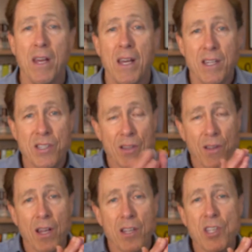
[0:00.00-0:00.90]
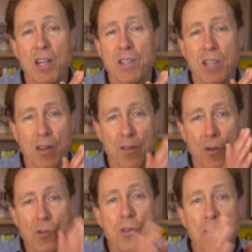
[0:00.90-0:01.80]
It's a selling cycle.
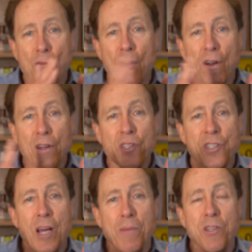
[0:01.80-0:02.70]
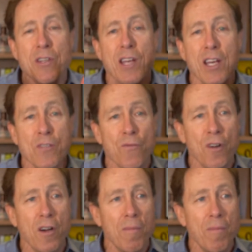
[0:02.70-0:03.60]
Those are the various steps it takes
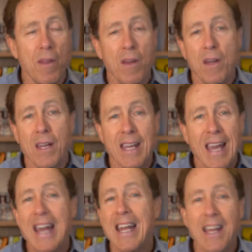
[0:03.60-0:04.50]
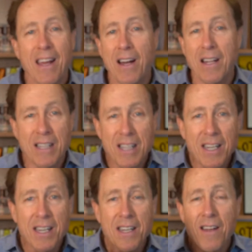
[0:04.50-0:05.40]
from gaining a
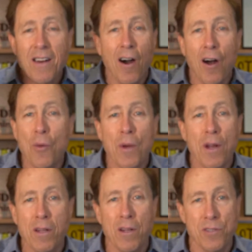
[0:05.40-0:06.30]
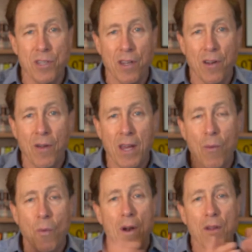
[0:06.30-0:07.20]
lead all the way to closing it. Okay,
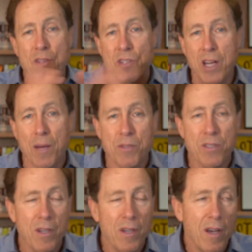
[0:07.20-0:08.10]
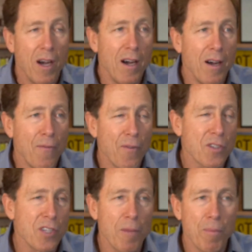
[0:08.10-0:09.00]
what are the steps? For
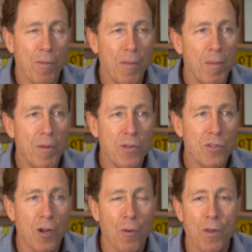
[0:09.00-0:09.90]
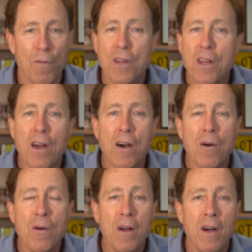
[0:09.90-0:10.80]
example, maybe you start with a
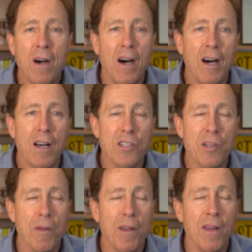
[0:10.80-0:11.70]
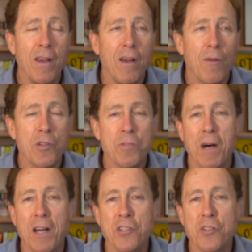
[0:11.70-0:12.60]
video. Somebody
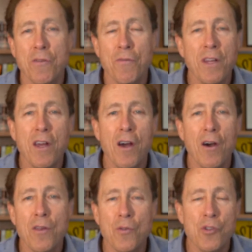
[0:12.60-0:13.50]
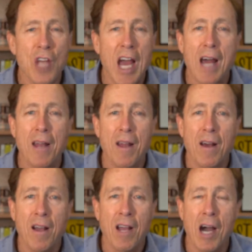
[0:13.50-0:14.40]
responds to your video. You chat
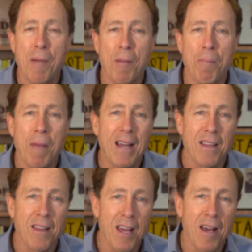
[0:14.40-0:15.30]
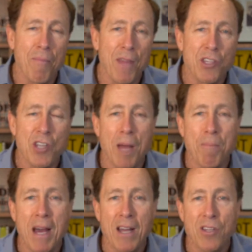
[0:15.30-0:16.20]
a comment back to them. They chat
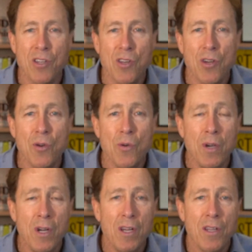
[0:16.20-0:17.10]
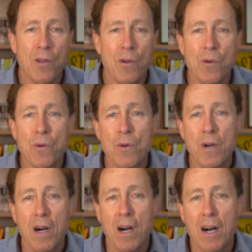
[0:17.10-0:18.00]
back to you. You
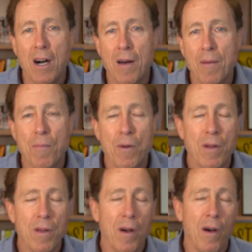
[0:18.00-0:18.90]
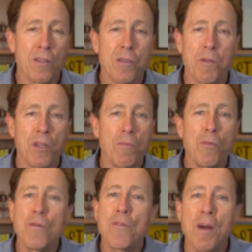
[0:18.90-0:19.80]
ultimately
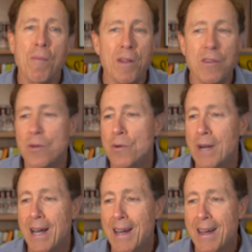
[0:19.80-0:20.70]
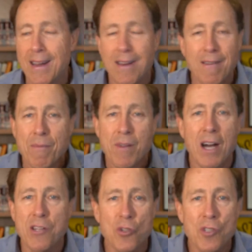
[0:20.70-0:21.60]
move them into a
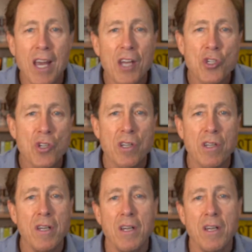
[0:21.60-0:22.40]
consultation